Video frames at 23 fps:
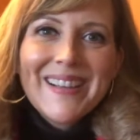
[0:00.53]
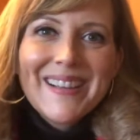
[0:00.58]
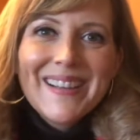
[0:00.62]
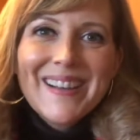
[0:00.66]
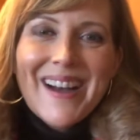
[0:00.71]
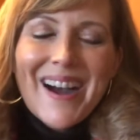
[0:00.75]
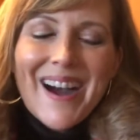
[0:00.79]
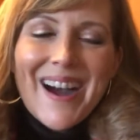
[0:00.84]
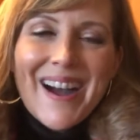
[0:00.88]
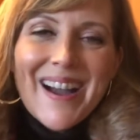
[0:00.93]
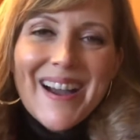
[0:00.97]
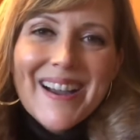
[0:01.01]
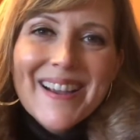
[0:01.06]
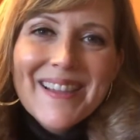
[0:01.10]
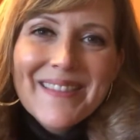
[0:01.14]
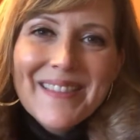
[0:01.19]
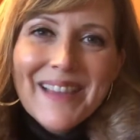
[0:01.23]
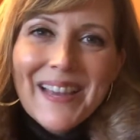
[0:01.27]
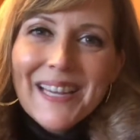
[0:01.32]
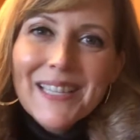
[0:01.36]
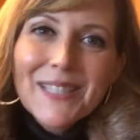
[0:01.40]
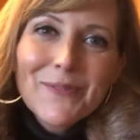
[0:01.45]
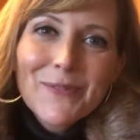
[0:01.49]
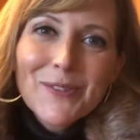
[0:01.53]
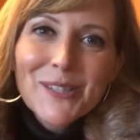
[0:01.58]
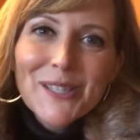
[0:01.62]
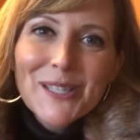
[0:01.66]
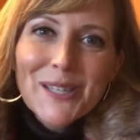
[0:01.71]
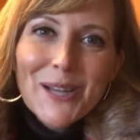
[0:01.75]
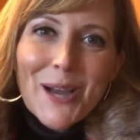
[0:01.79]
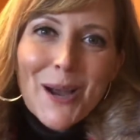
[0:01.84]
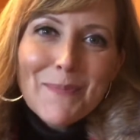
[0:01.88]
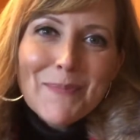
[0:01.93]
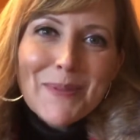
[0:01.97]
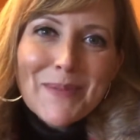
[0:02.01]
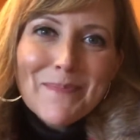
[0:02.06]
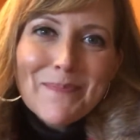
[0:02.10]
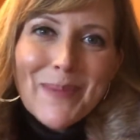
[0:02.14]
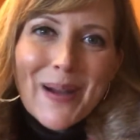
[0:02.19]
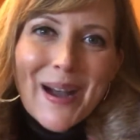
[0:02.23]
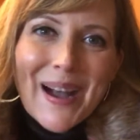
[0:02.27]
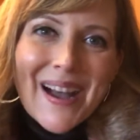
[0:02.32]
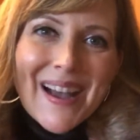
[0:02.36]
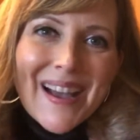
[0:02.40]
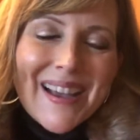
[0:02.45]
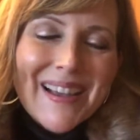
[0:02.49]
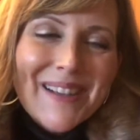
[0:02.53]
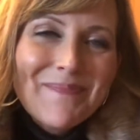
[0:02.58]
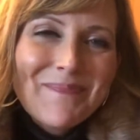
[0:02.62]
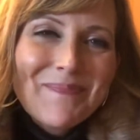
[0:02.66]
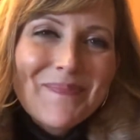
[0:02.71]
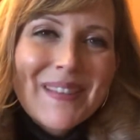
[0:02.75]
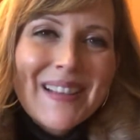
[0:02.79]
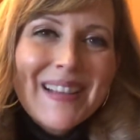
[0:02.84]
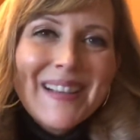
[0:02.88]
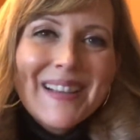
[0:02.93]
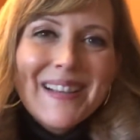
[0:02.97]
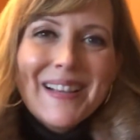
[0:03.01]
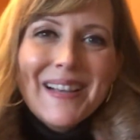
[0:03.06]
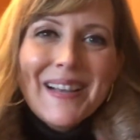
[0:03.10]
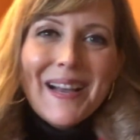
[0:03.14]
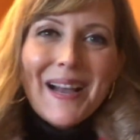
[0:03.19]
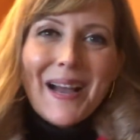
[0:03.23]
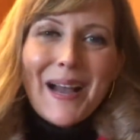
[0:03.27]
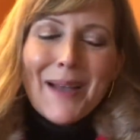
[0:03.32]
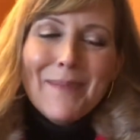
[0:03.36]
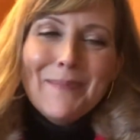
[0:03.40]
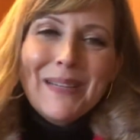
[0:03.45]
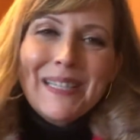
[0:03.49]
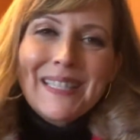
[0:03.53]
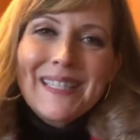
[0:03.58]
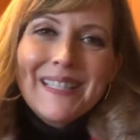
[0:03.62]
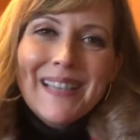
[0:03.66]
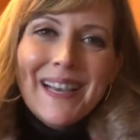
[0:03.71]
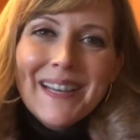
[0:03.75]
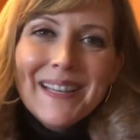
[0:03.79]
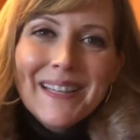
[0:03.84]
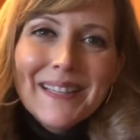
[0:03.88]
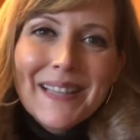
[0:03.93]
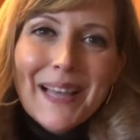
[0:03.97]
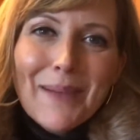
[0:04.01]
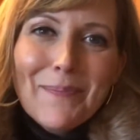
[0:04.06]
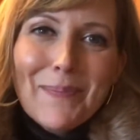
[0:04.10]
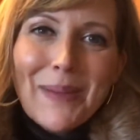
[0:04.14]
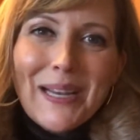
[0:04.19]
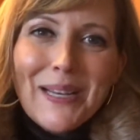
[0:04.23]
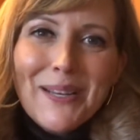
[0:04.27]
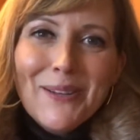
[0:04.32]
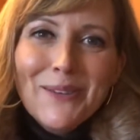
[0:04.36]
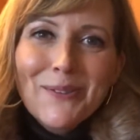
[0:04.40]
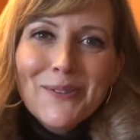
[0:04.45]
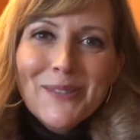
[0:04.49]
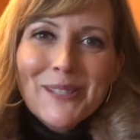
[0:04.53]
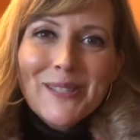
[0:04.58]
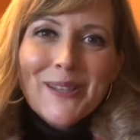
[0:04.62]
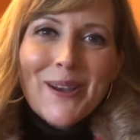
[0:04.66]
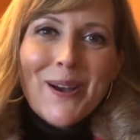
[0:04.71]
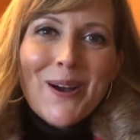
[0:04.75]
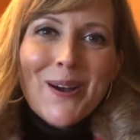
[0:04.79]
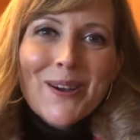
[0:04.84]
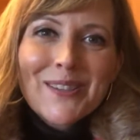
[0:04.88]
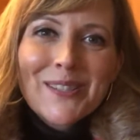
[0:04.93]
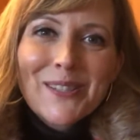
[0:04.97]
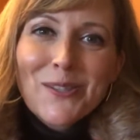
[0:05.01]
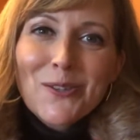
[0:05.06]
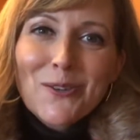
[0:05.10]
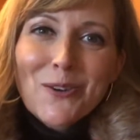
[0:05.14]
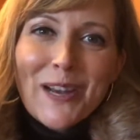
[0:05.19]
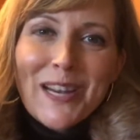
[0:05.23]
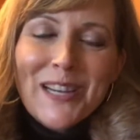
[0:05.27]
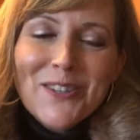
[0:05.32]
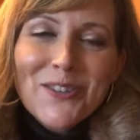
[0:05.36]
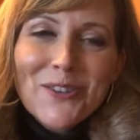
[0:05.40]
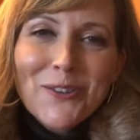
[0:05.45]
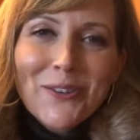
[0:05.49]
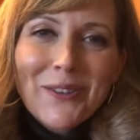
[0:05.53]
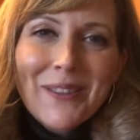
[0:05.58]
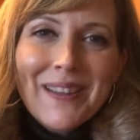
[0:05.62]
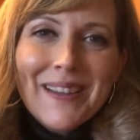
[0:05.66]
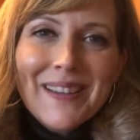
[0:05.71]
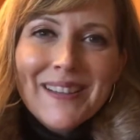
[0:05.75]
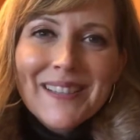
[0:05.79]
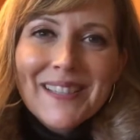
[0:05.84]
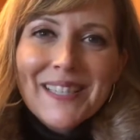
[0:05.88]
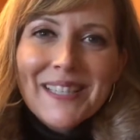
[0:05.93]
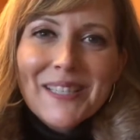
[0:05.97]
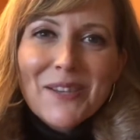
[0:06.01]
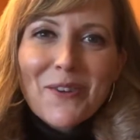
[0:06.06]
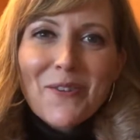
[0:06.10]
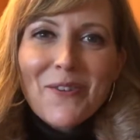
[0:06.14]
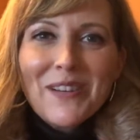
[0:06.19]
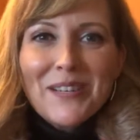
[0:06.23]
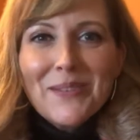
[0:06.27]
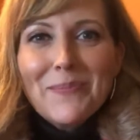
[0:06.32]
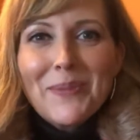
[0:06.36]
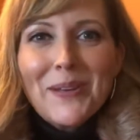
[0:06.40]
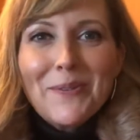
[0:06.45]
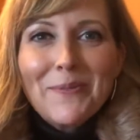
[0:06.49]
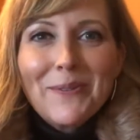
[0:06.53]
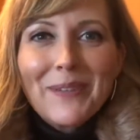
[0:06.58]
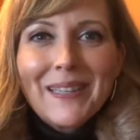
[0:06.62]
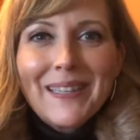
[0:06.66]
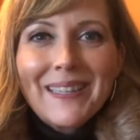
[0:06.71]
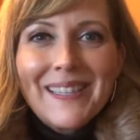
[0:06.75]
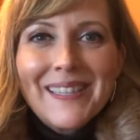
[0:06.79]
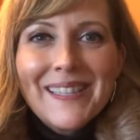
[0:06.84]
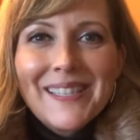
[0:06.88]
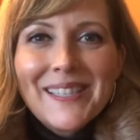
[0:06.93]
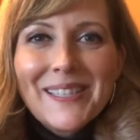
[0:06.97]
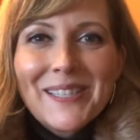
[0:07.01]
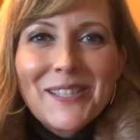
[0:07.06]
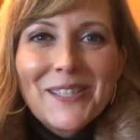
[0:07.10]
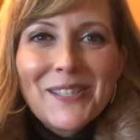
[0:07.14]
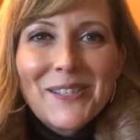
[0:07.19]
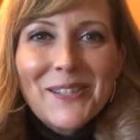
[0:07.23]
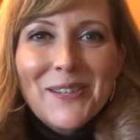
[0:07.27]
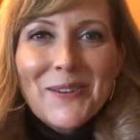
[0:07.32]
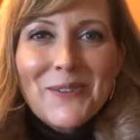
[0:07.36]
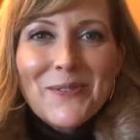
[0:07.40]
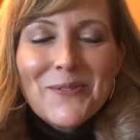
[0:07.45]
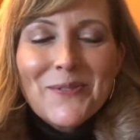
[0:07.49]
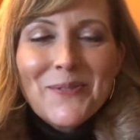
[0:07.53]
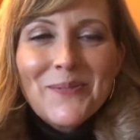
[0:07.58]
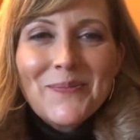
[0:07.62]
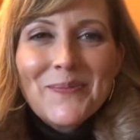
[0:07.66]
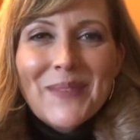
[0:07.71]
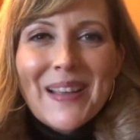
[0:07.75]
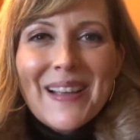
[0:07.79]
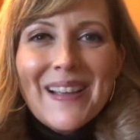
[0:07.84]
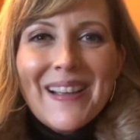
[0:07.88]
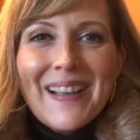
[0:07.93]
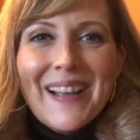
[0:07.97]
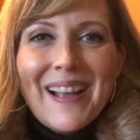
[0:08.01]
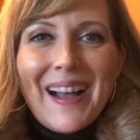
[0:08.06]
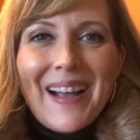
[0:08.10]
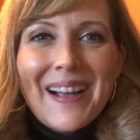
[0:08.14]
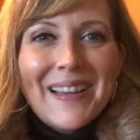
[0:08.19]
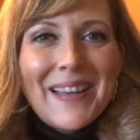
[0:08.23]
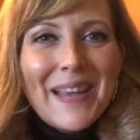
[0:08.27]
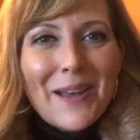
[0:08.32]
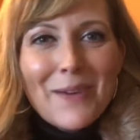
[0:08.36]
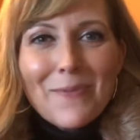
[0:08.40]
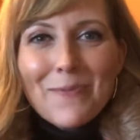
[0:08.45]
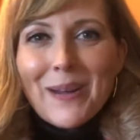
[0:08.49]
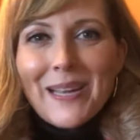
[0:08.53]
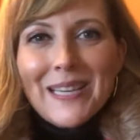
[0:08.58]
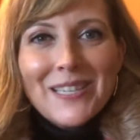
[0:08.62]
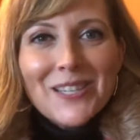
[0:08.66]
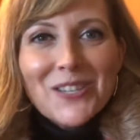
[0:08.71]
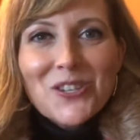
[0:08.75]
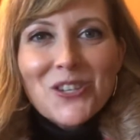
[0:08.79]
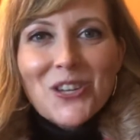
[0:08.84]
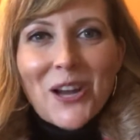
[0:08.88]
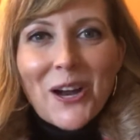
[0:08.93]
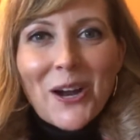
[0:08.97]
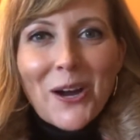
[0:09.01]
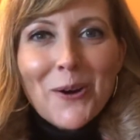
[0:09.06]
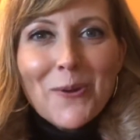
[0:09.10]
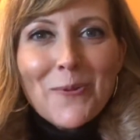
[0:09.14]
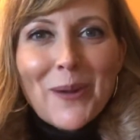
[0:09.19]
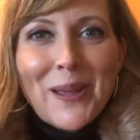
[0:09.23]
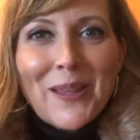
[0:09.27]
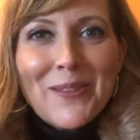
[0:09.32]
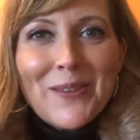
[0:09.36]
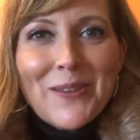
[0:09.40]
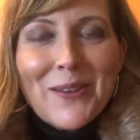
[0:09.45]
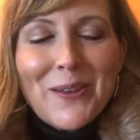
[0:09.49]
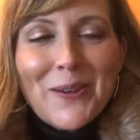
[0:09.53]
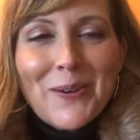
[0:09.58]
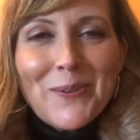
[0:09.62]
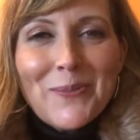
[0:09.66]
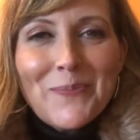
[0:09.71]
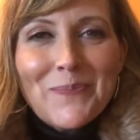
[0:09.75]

Hi, thanks for stopping by. I'm excited that my new song, Stranger Things, is going to be released soon. I can't wait to share it with you.